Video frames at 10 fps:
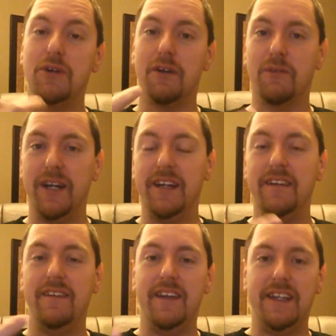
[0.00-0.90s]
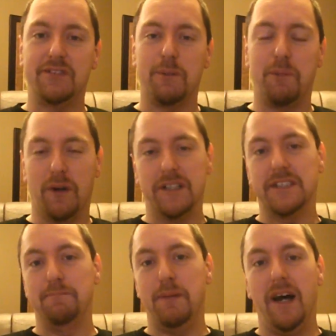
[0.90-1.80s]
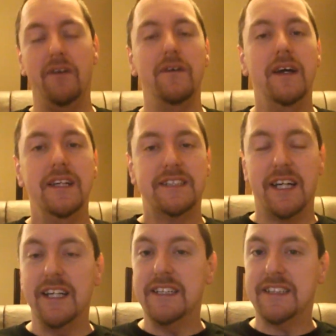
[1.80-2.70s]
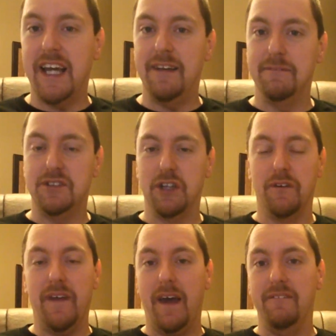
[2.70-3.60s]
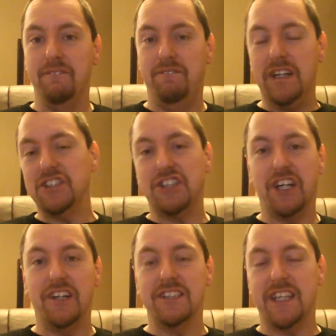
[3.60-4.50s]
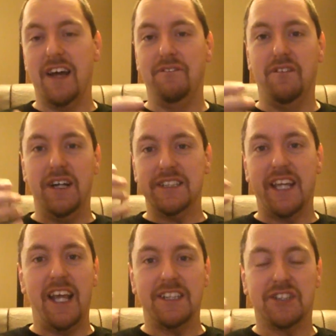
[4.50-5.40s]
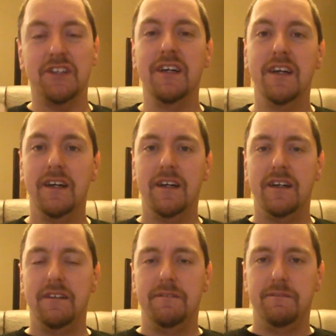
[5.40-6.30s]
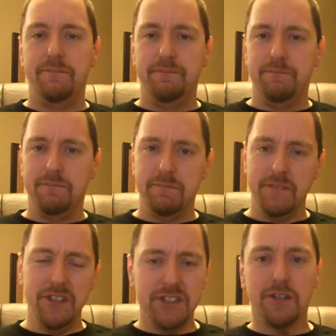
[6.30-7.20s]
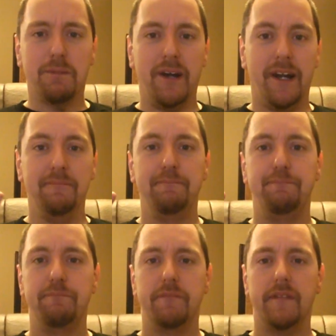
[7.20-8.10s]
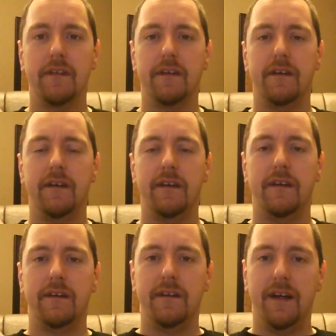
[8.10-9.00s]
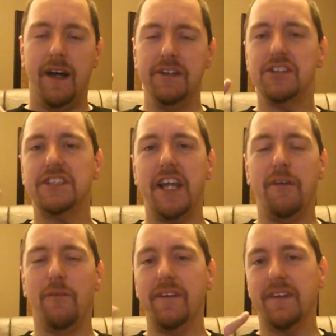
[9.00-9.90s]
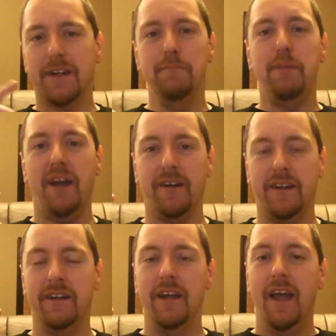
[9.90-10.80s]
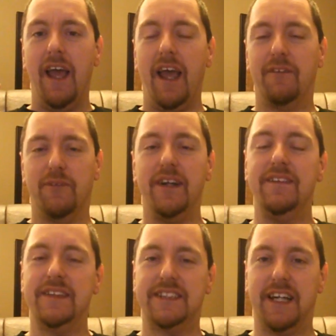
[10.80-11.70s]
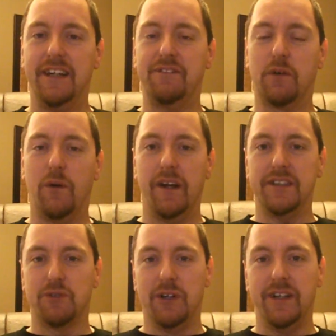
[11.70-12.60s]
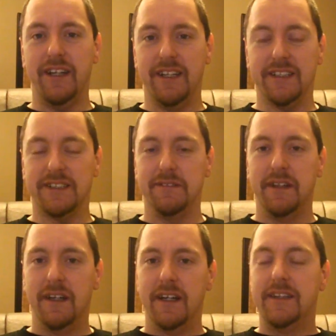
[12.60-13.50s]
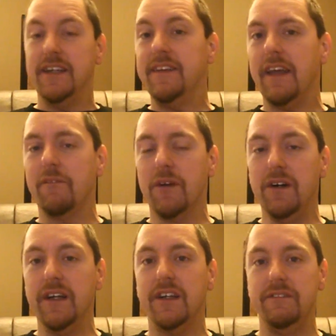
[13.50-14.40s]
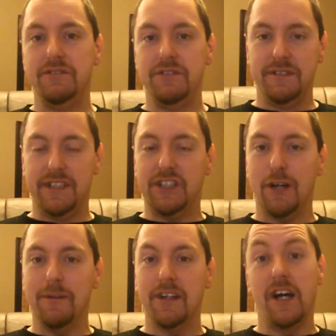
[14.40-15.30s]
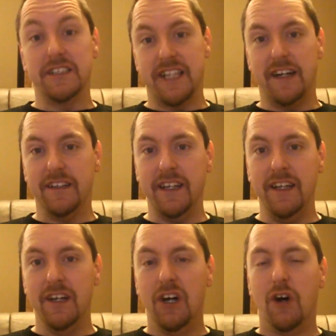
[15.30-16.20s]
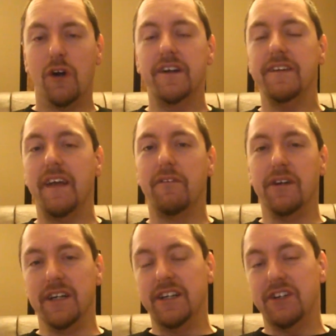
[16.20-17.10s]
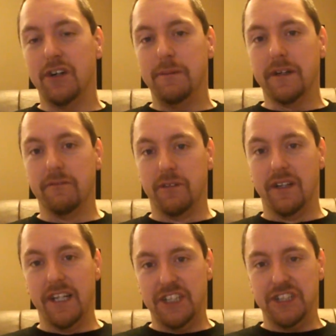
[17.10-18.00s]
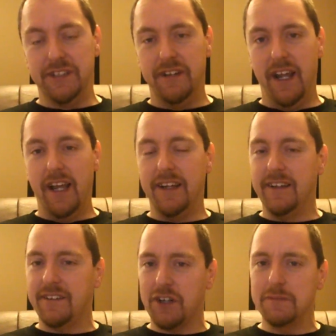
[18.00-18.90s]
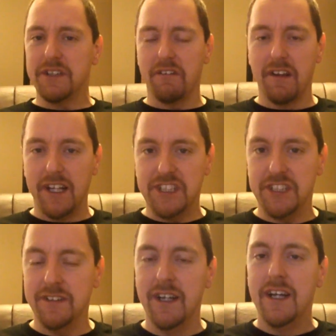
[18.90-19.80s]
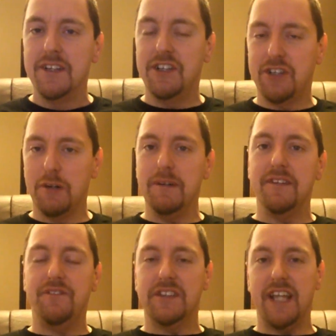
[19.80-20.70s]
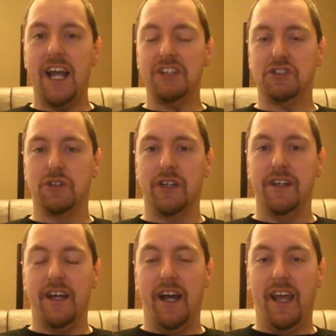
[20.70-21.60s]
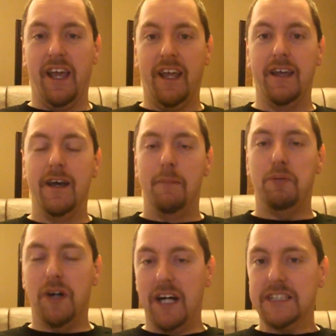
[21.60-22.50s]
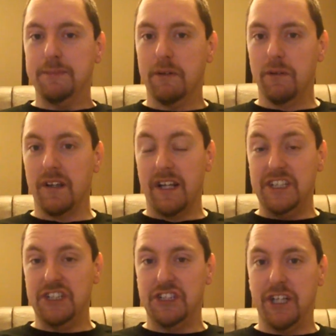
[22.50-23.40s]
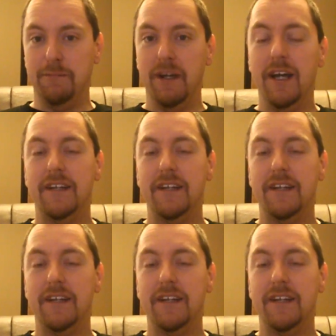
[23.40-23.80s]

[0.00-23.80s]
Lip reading: you are reading these reports about studies that show that vegetarians have less cancer, use your brain, understand what they're comparing, and read the study for what it really is. Did they really determine causality, or did they really determine relation? And in terms of relation, determine if it's actually a plausible relationship.